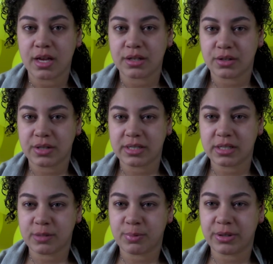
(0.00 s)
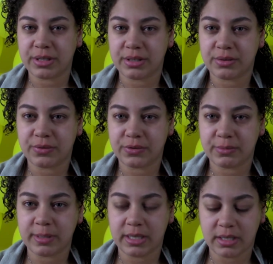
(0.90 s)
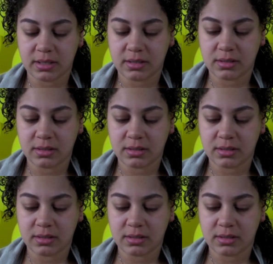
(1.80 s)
so this is pretty new for me.